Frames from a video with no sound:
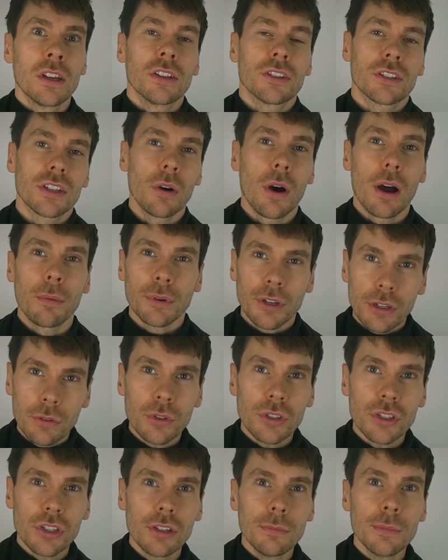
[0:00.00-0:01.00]
So I'm going to
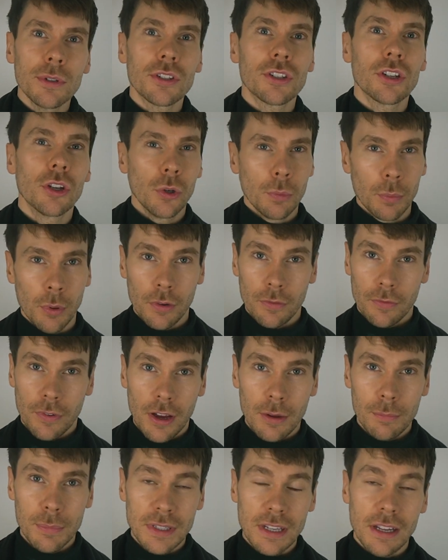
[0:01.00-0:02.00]
assume
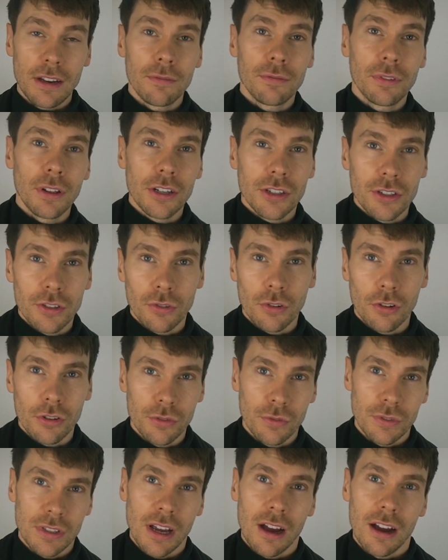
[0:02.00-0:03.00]
2.5% inflation
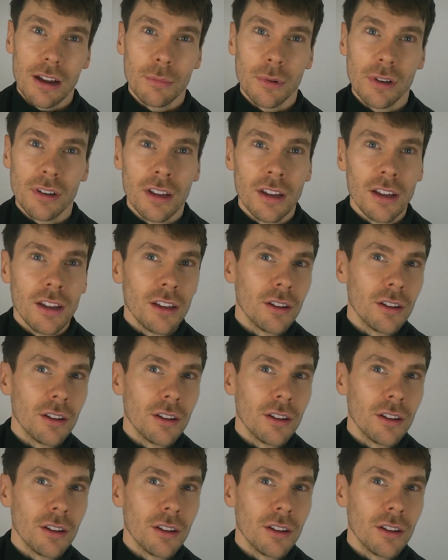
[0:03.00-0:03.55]
across retirement.